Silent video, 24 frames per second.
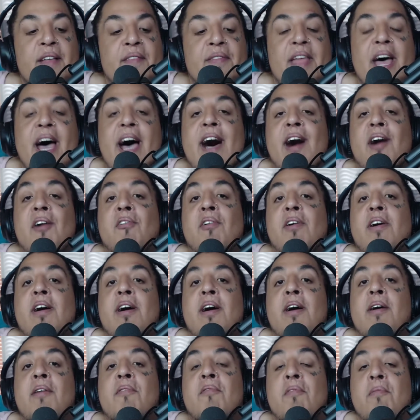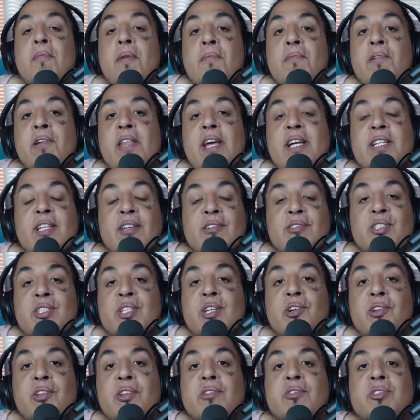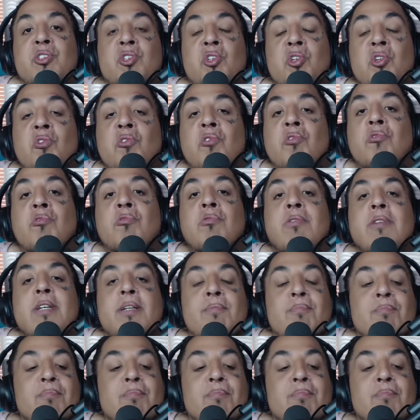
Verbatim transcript: Now, remember that there's still those two